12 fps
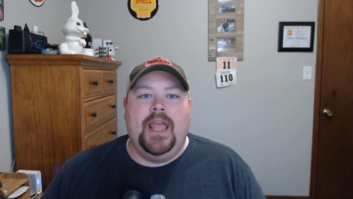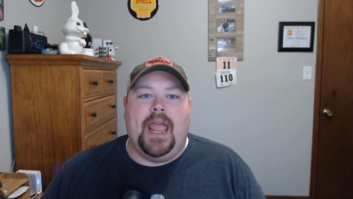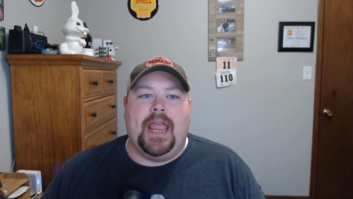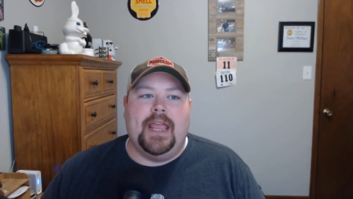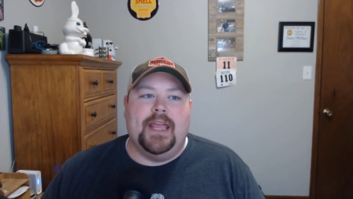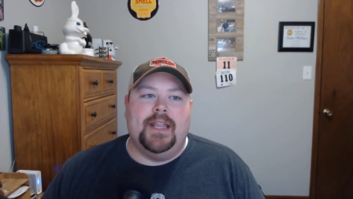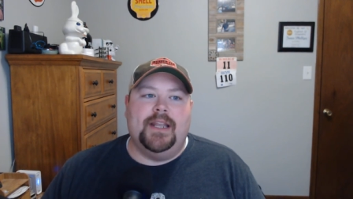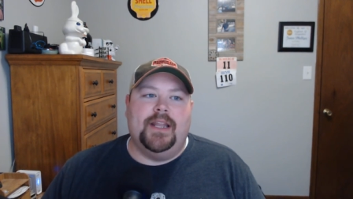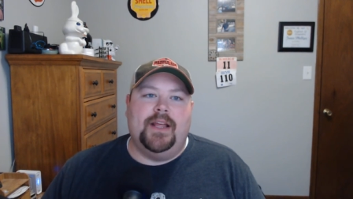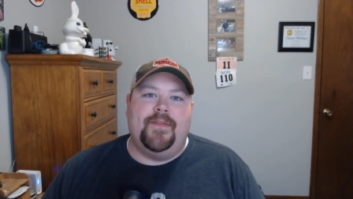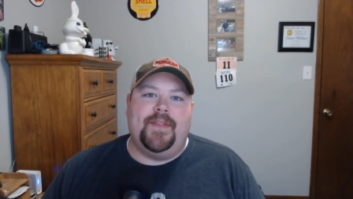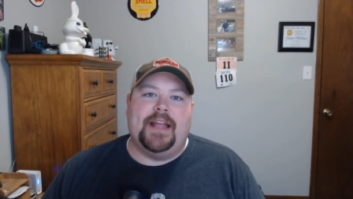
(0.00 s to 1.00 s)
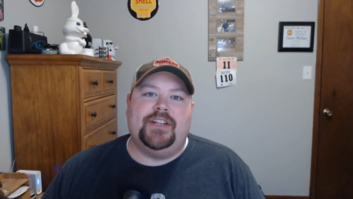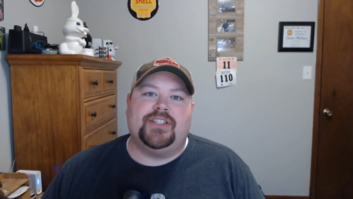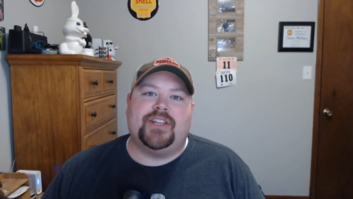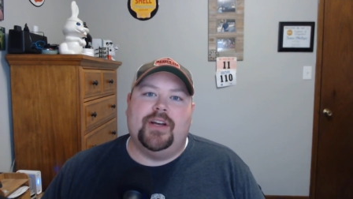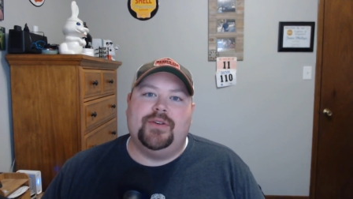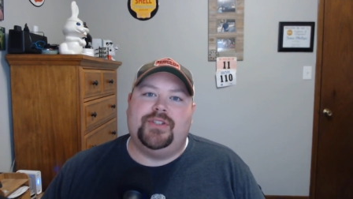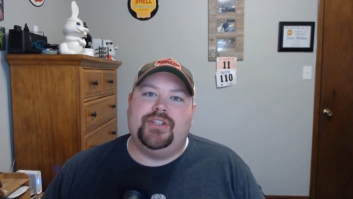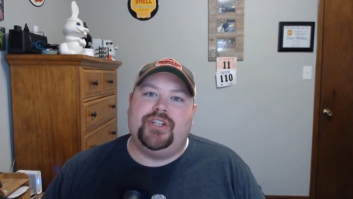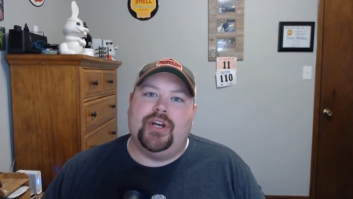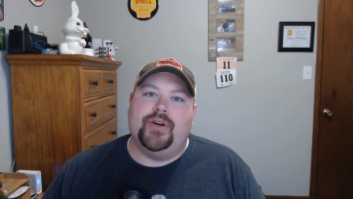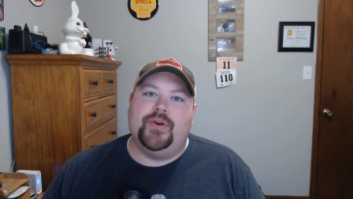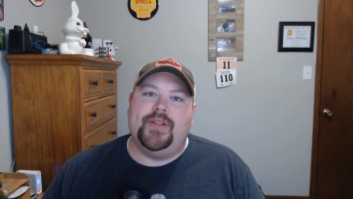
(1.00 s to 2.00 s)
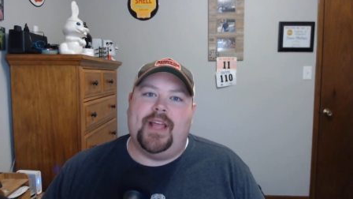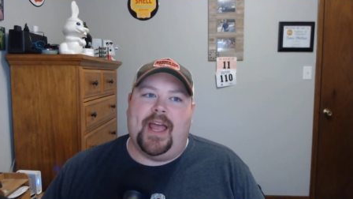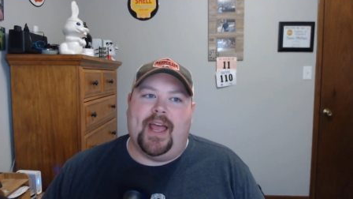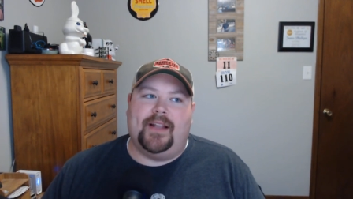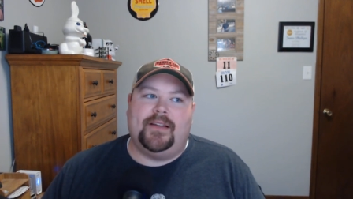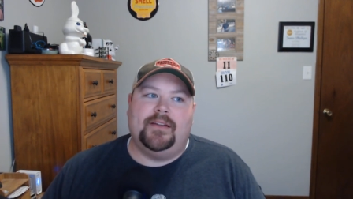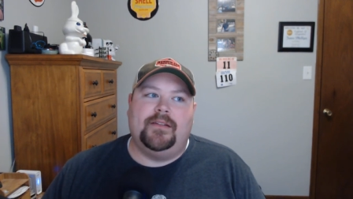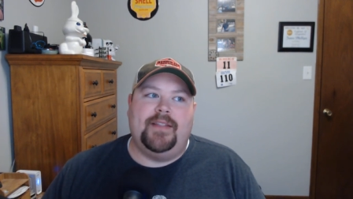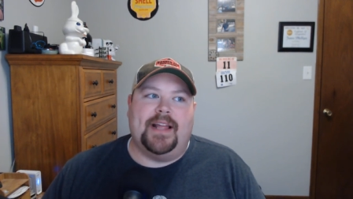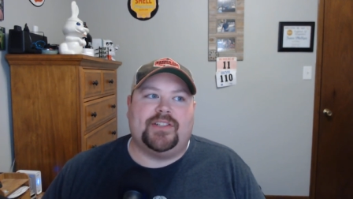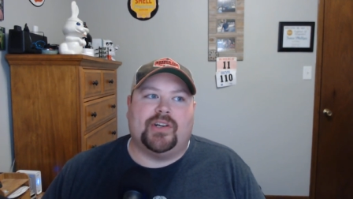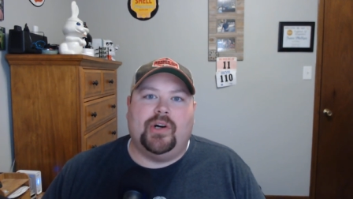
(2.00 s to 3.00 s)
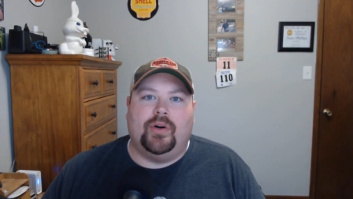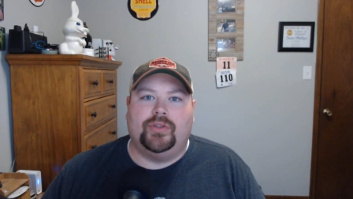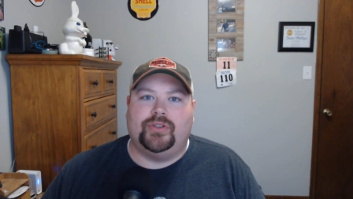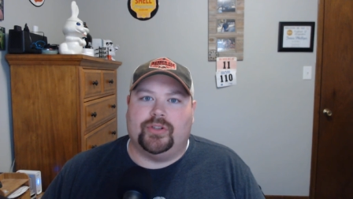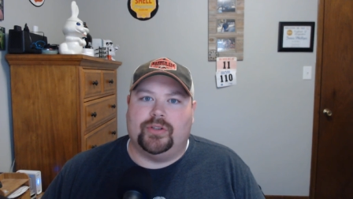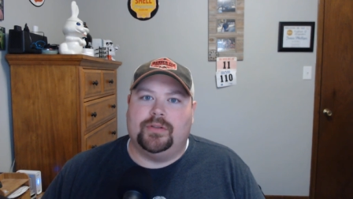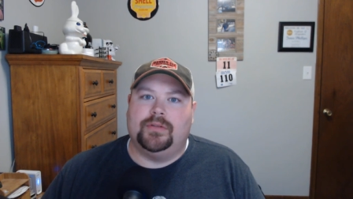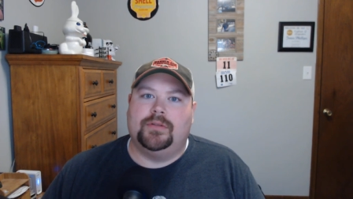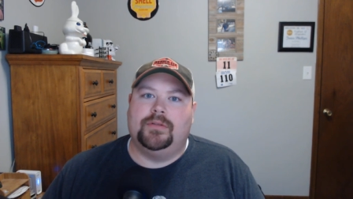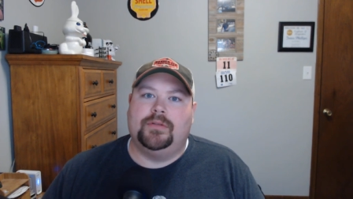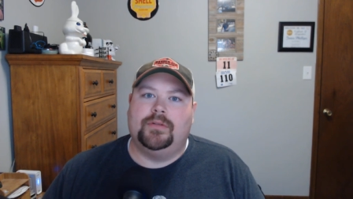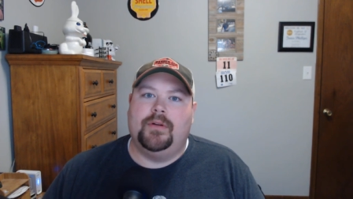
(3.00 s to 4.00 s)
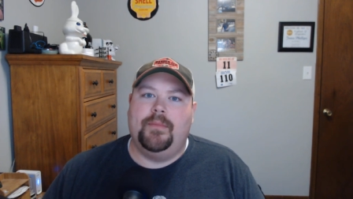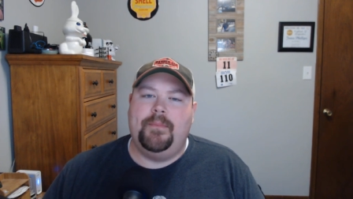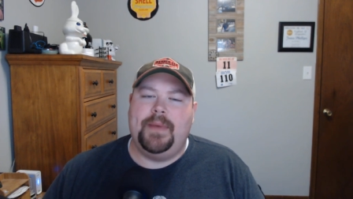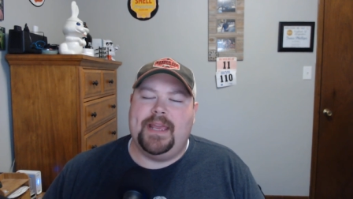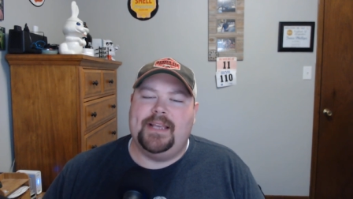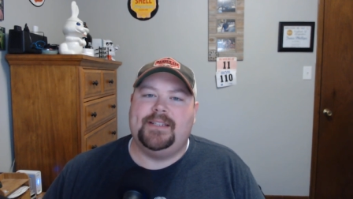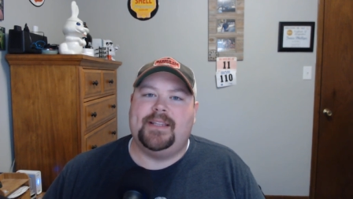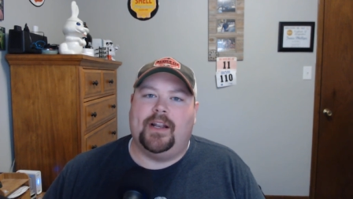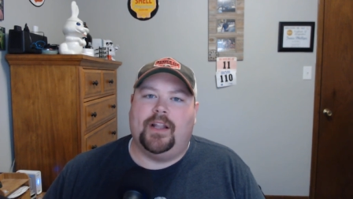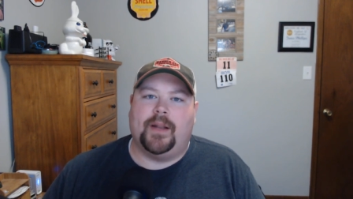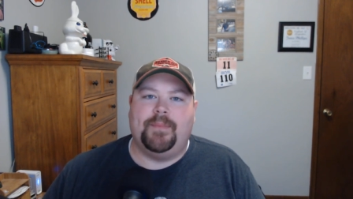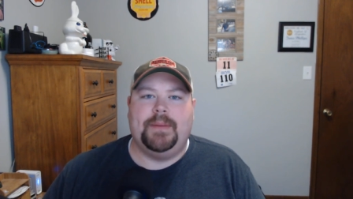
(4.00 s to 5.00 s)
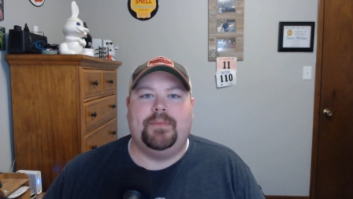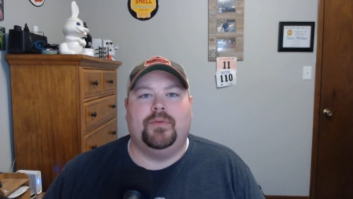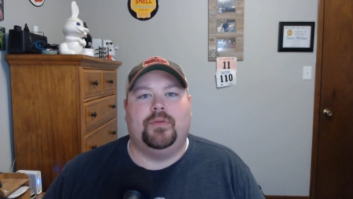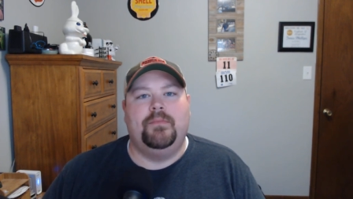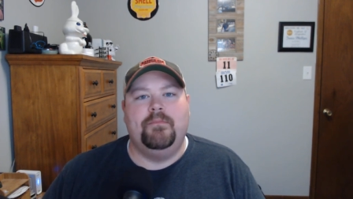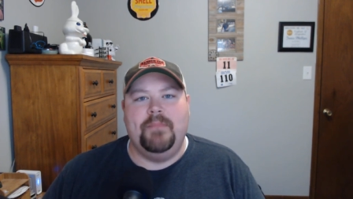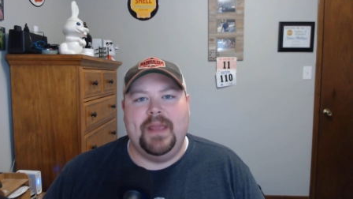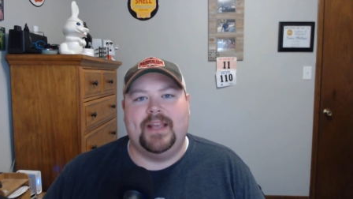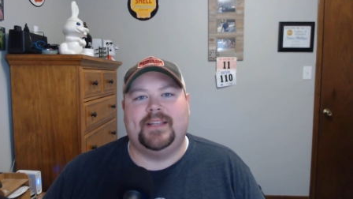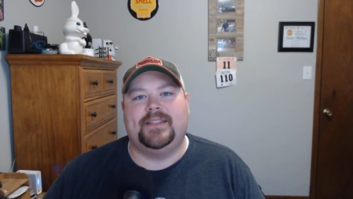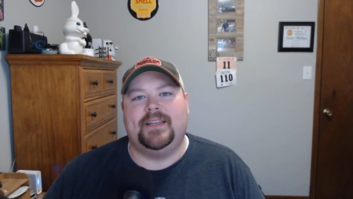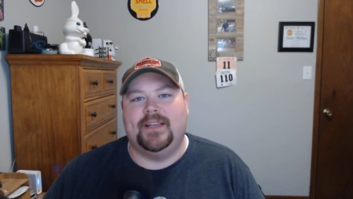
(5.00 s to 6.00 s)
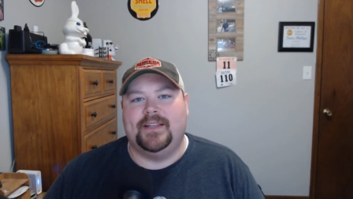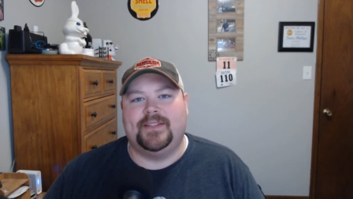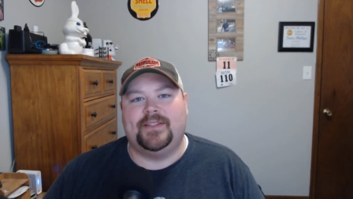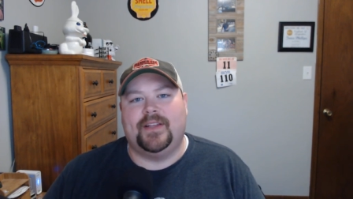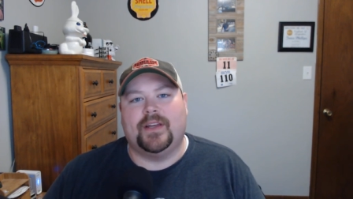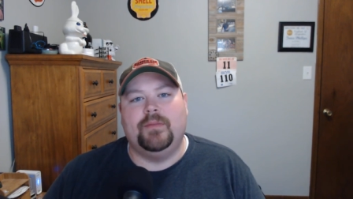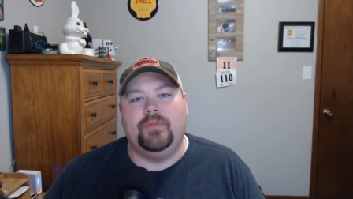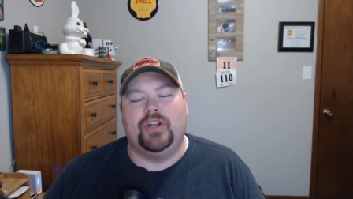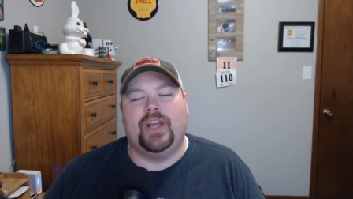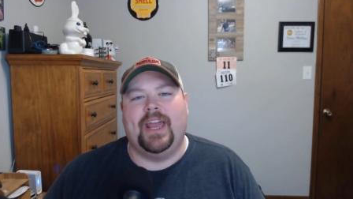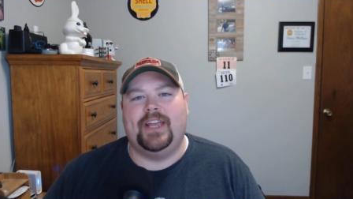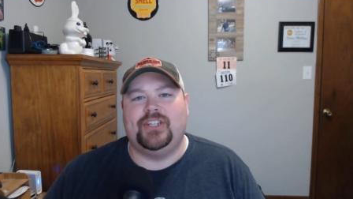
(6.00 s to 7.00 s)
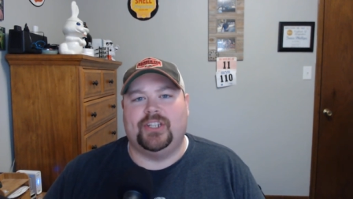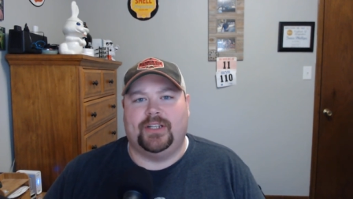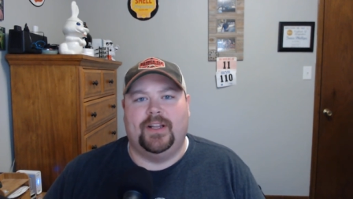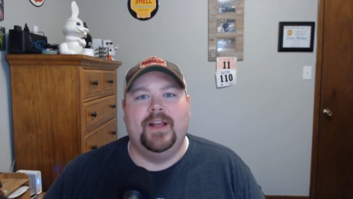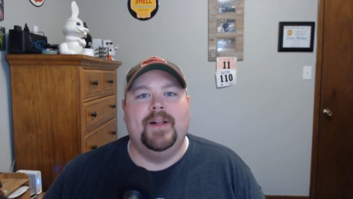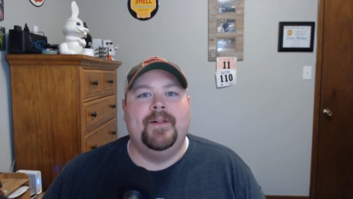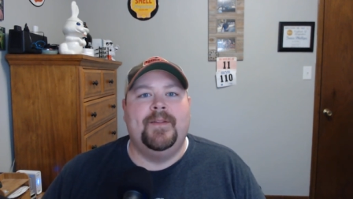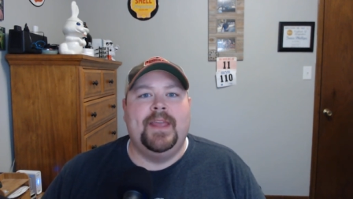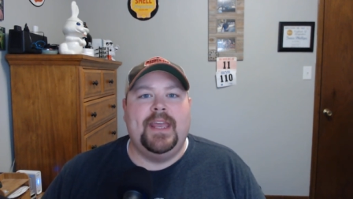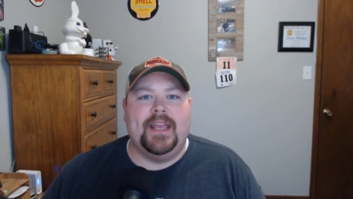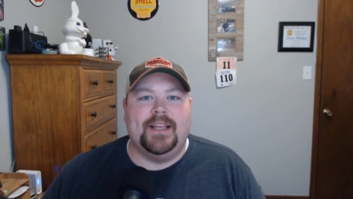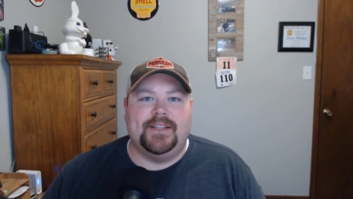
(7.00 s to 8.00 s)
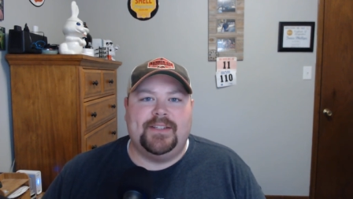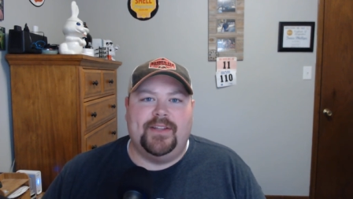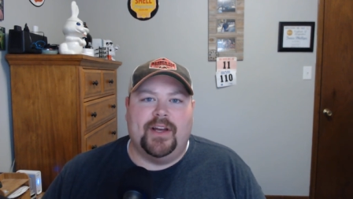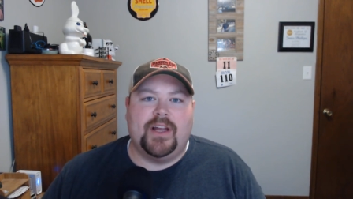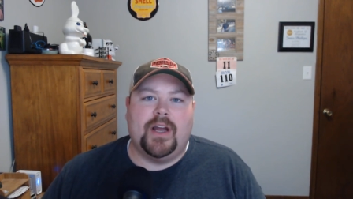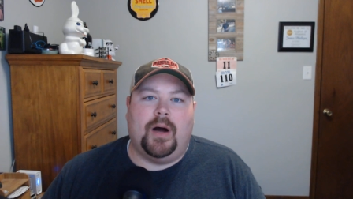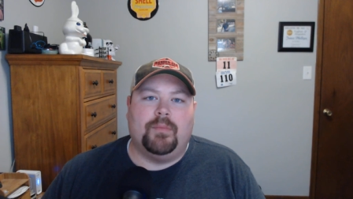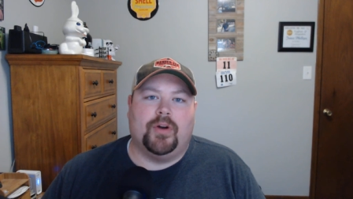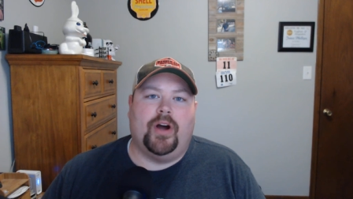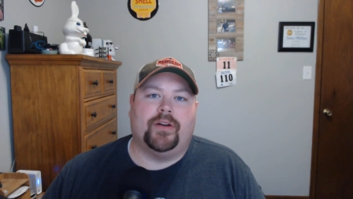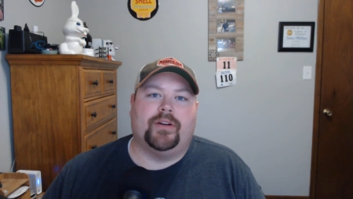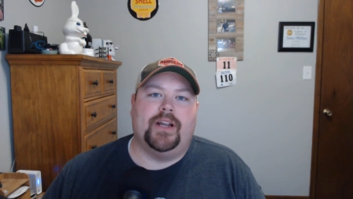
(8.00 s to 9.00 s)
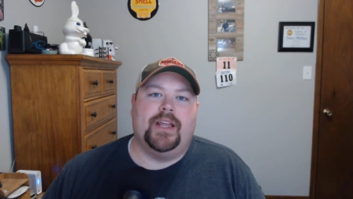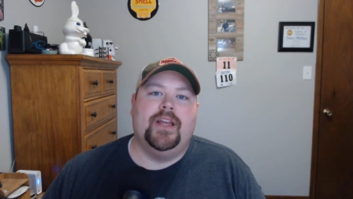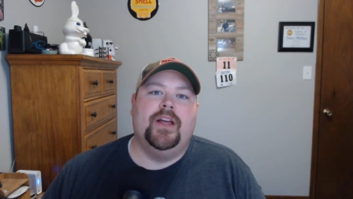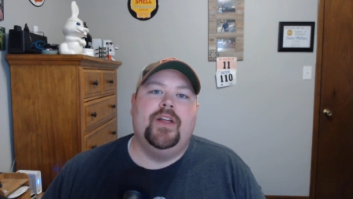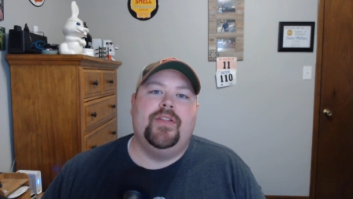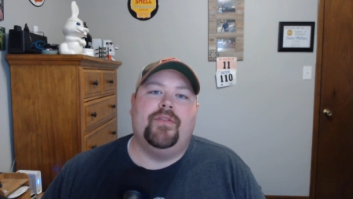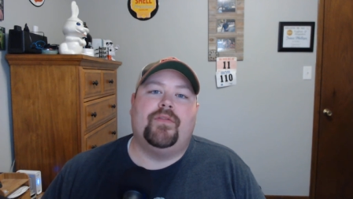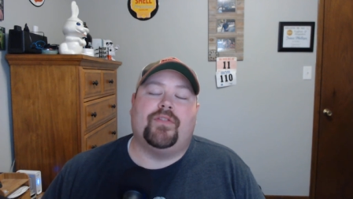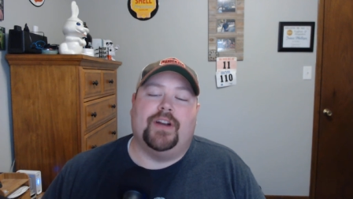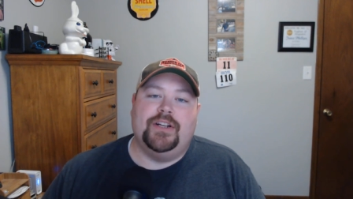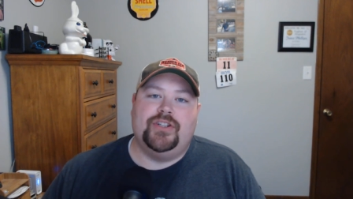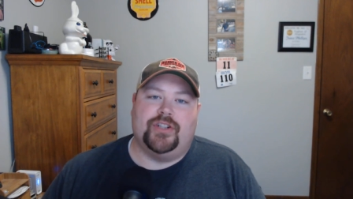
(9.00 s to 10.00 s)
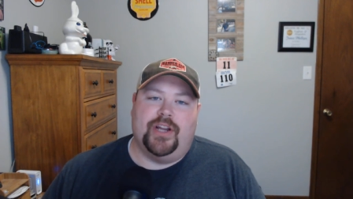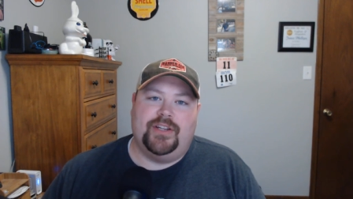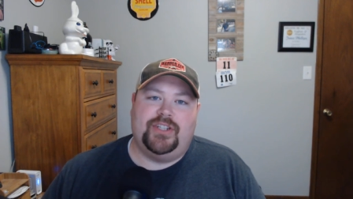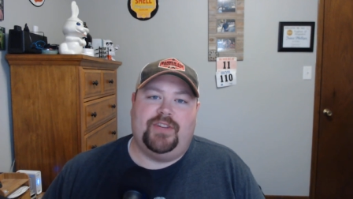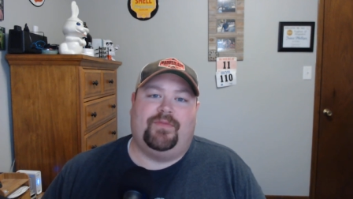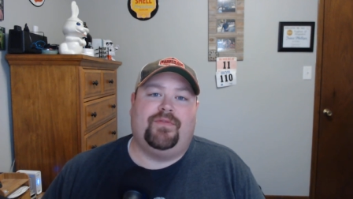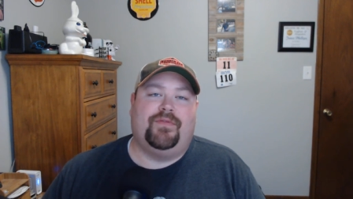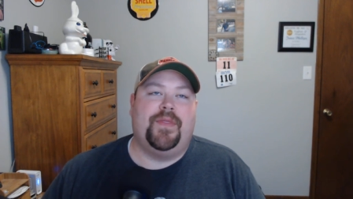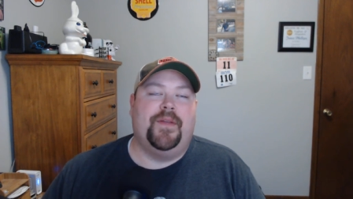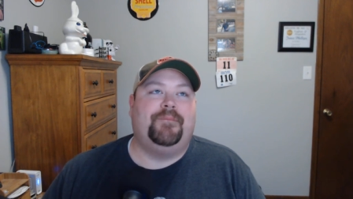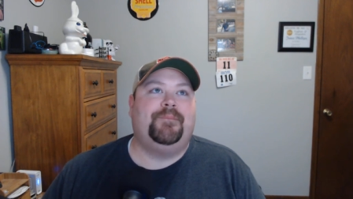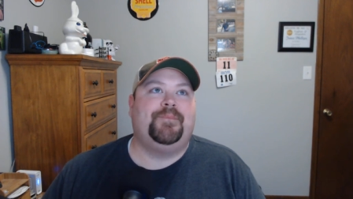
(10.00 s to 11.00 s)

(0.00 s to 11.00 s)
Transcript: And that just goes to show that that's a culture piece that a lot of people miss is the communication, is the camaraderie, the friendship, the,